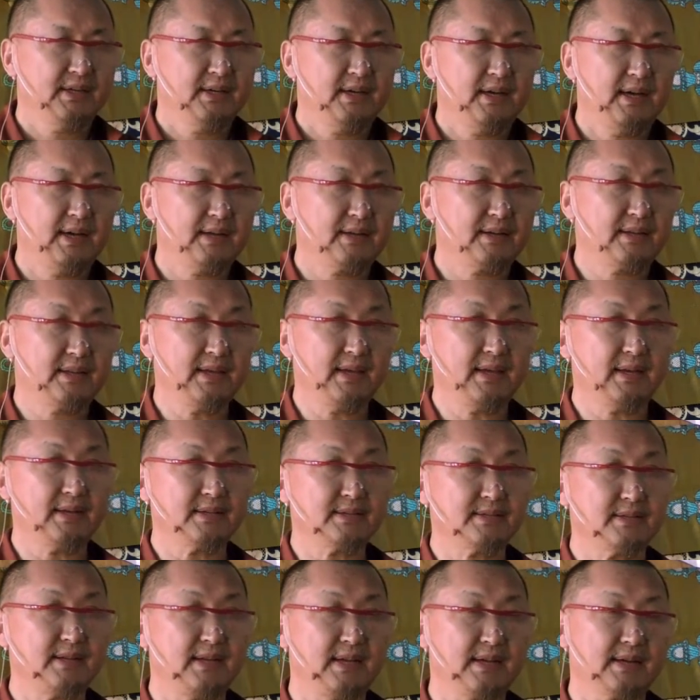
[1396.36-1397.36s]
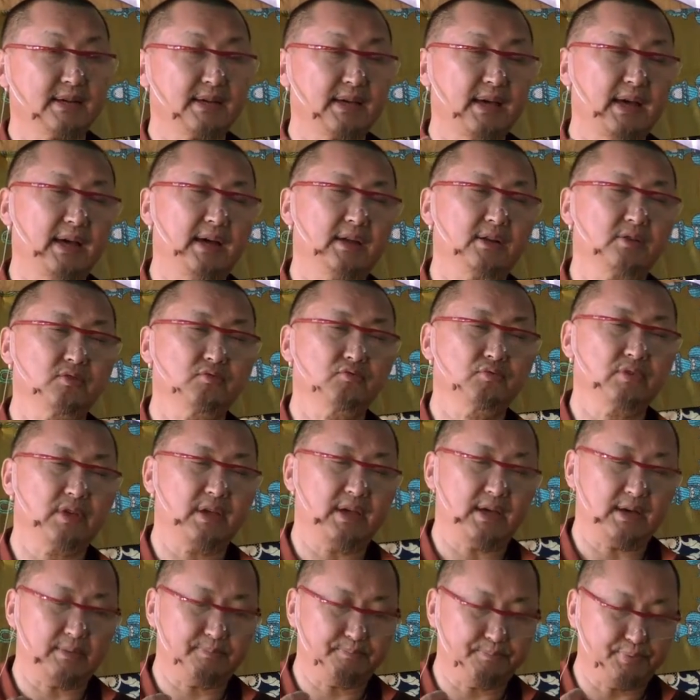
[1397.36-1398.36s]
and then it's like kind of we
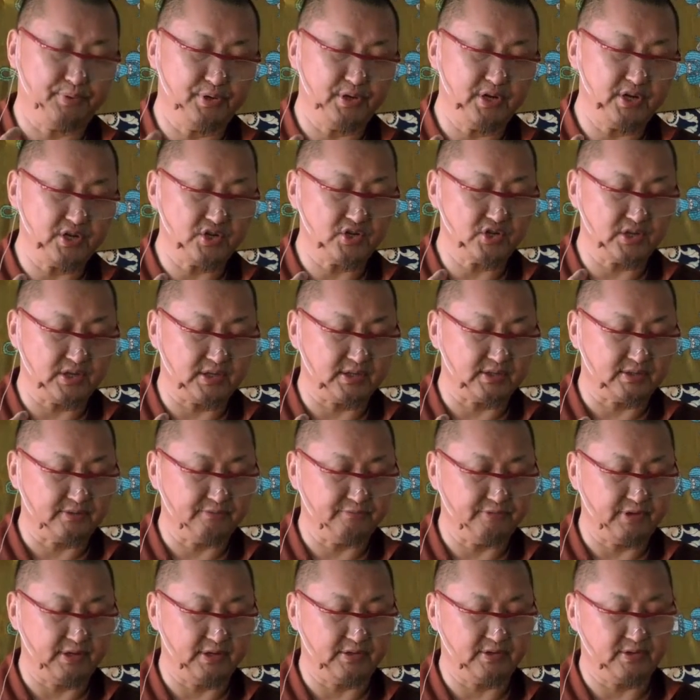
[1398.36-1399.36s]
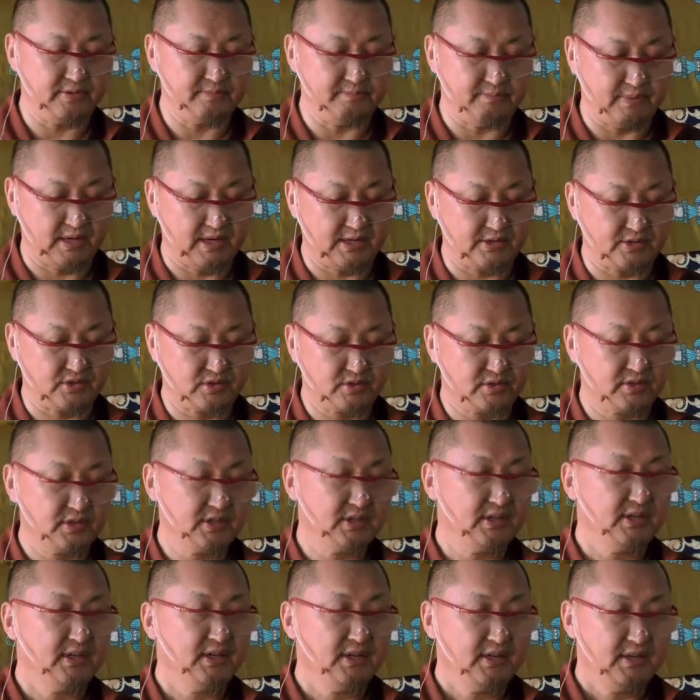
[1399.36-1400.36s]
appreciate very much.
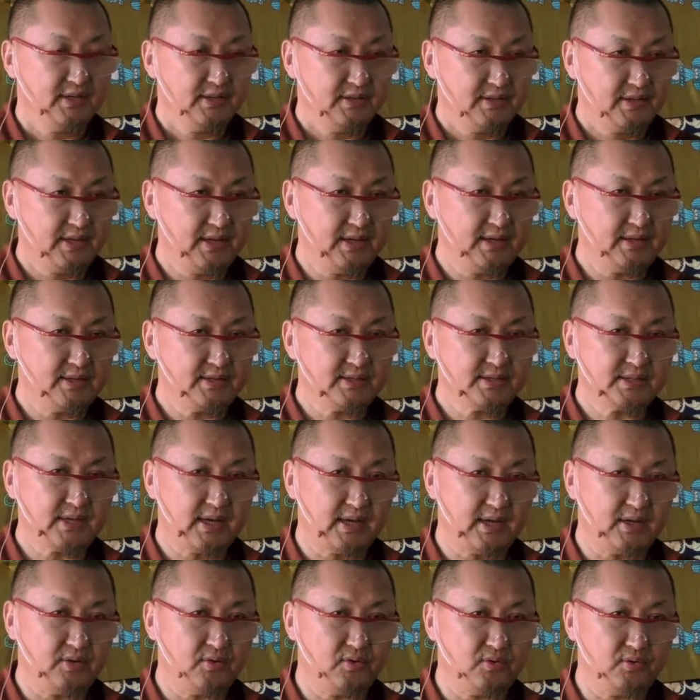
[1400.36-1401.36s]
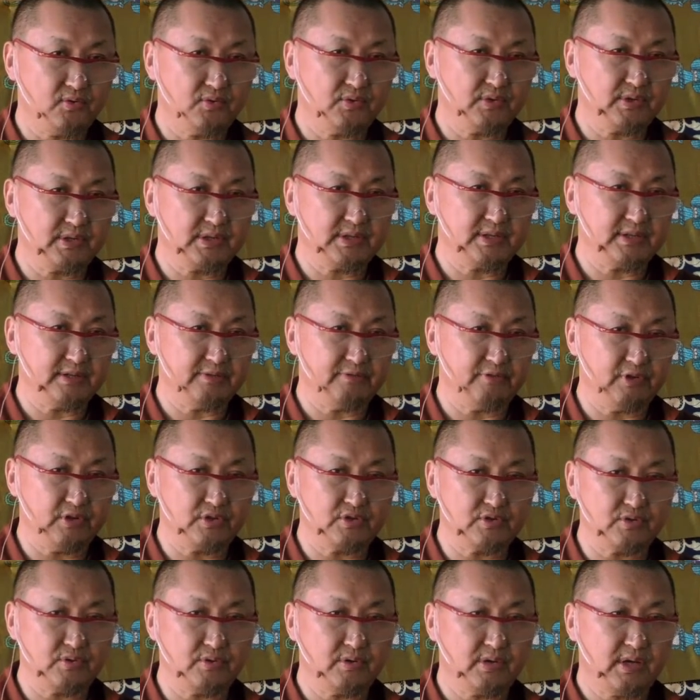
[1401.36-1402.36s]
Then is our own
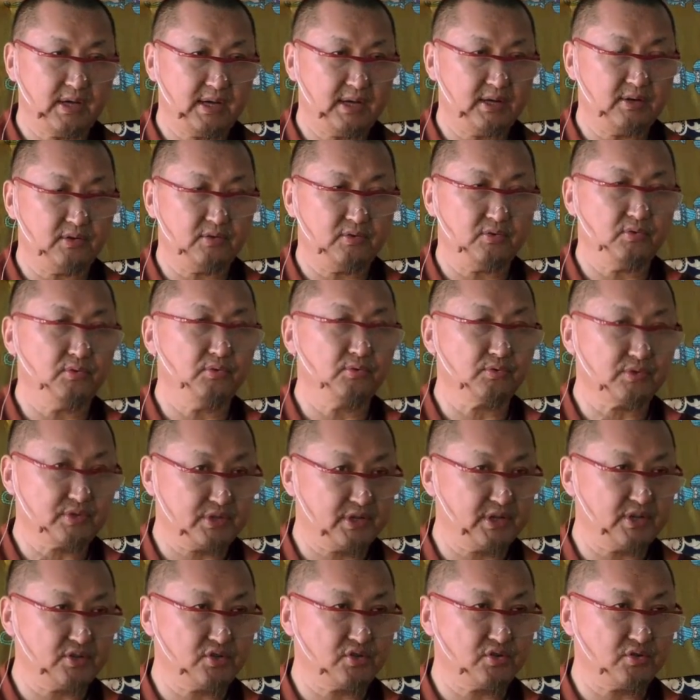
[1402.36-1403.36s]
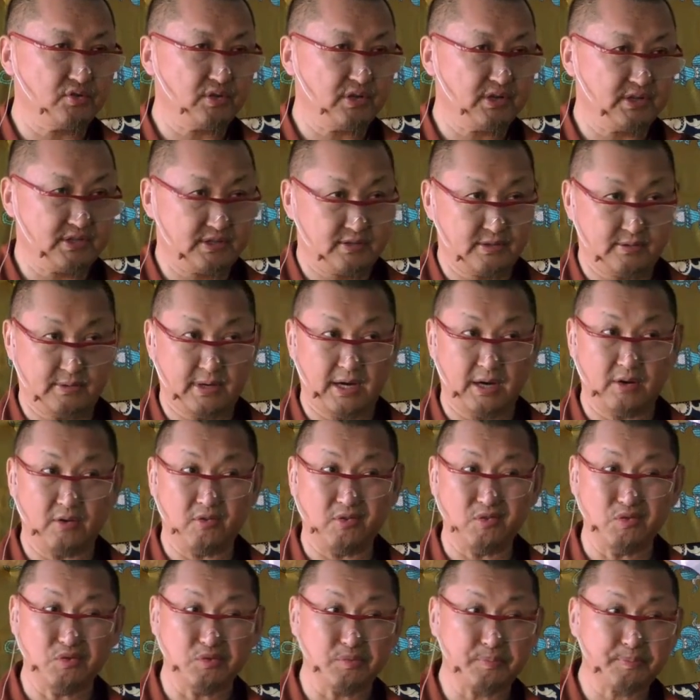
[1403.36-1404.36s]
individual, our own teacher, is our
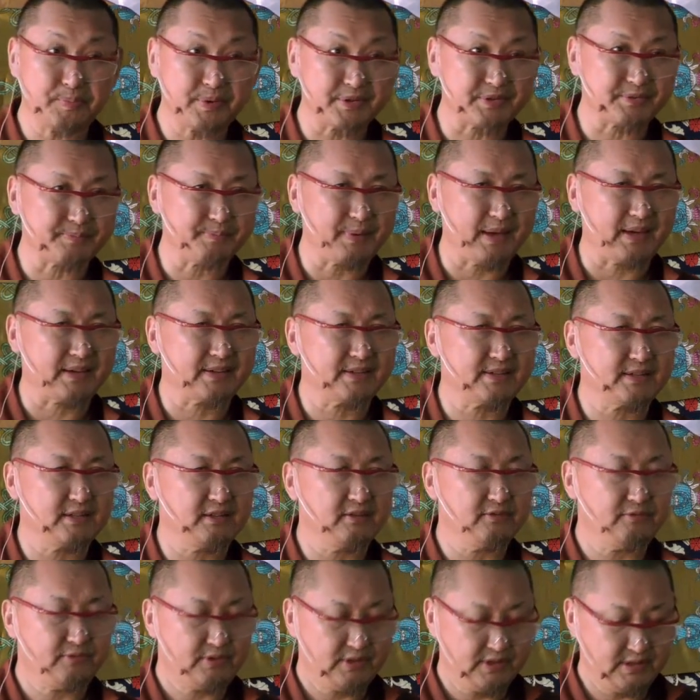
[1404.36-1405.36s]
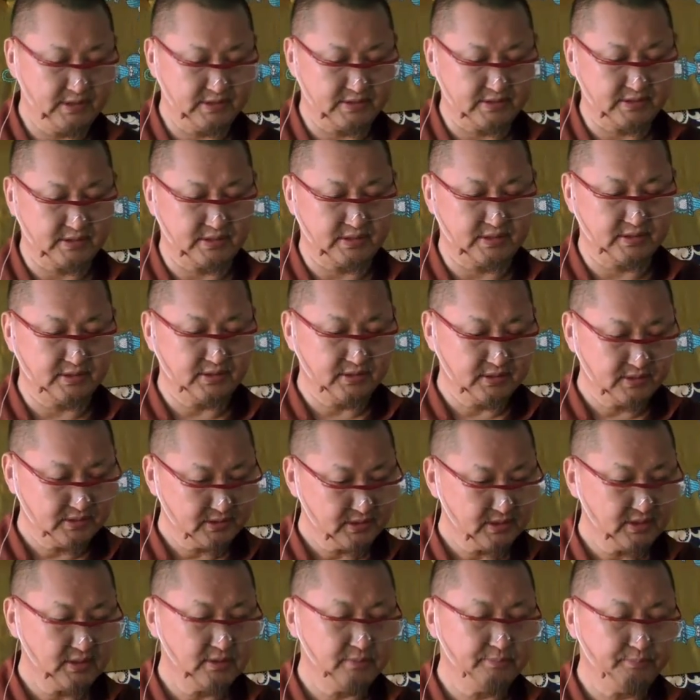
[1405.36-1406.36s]
own perspective, is the
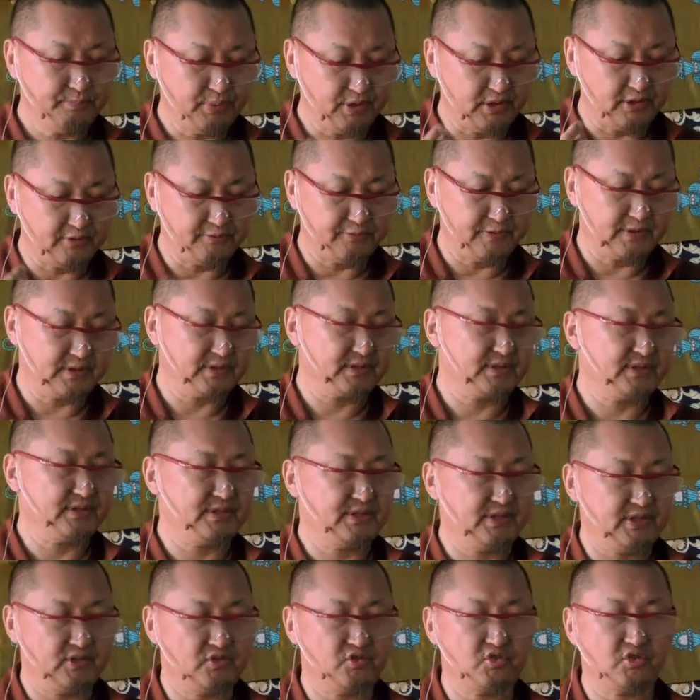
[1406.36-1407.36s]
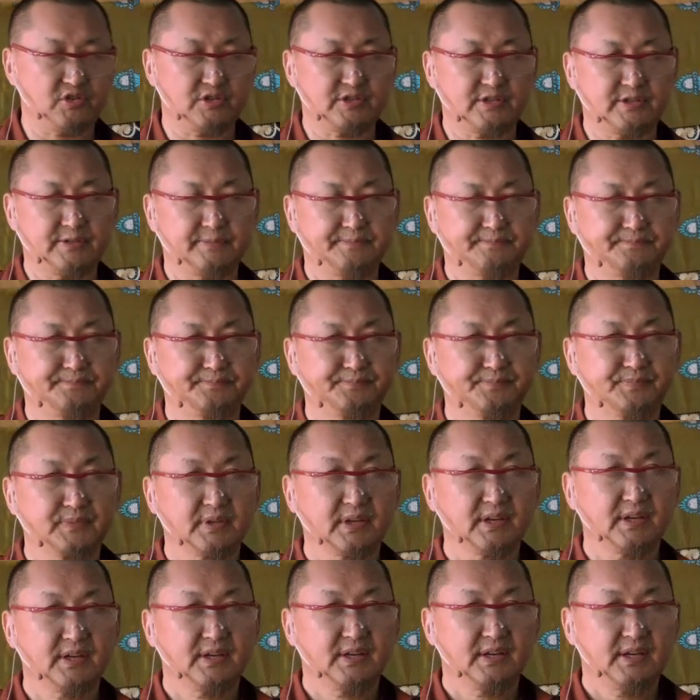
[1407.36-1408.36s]
perfect teachers.
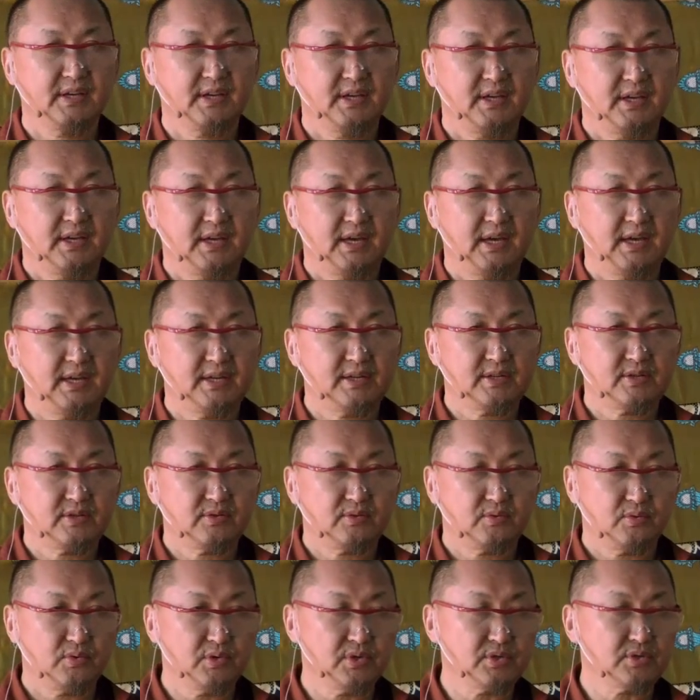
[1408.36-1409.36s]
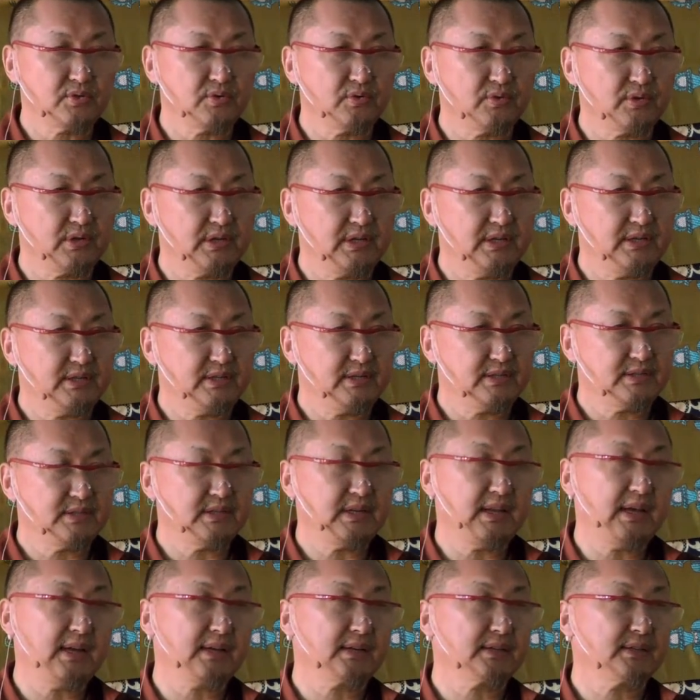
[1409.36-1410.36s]
And also it is
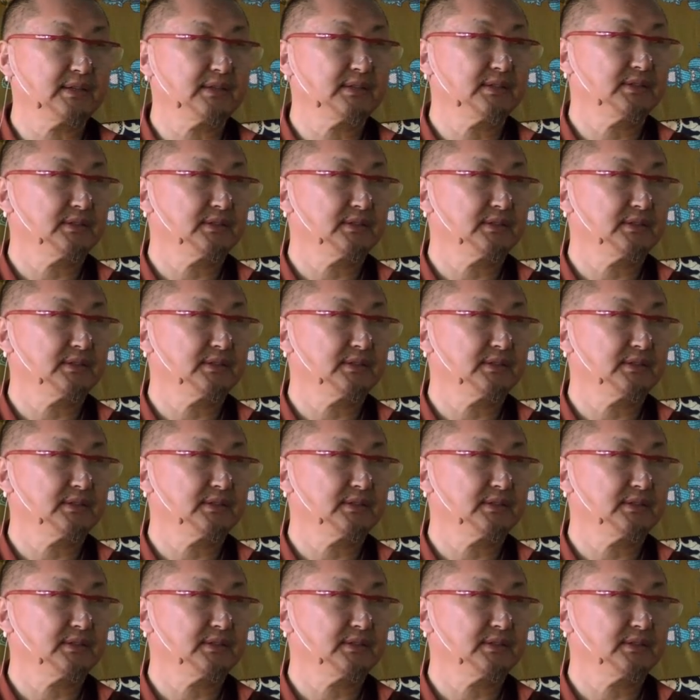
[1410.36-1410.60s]
like